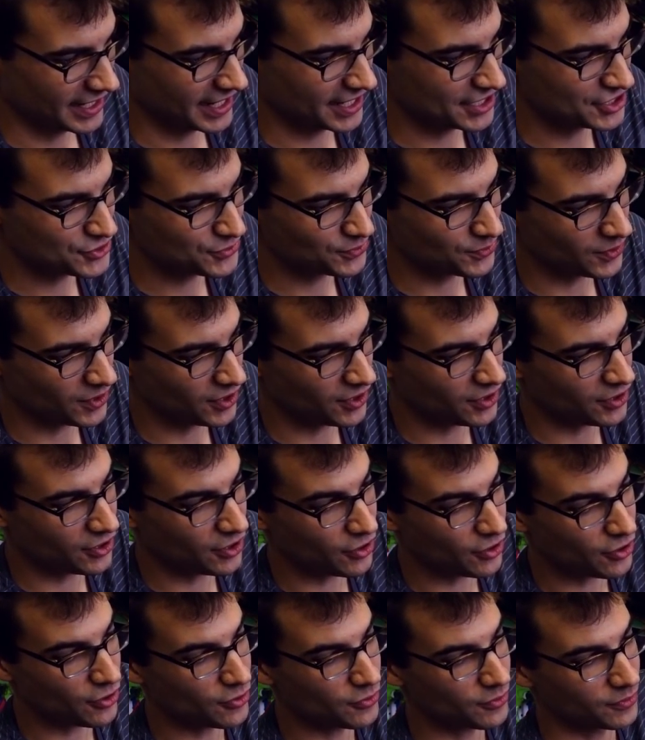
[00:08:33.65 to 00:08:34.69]
A
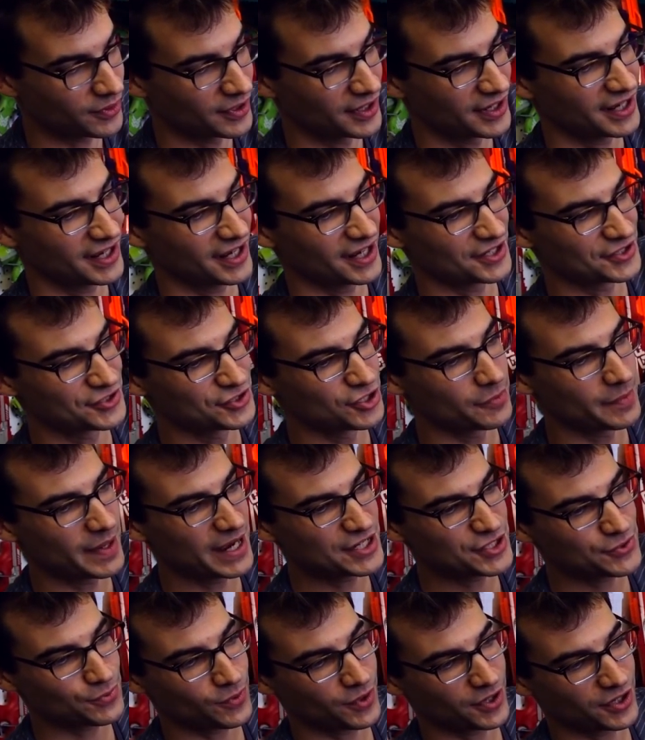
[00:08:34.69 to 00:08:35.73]
Zoom
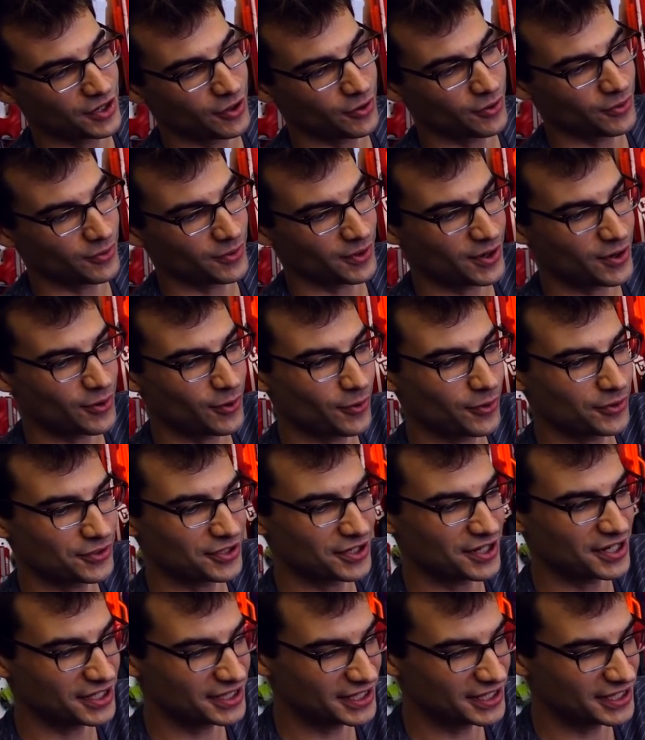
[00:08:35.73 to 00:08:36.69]
H1 recorder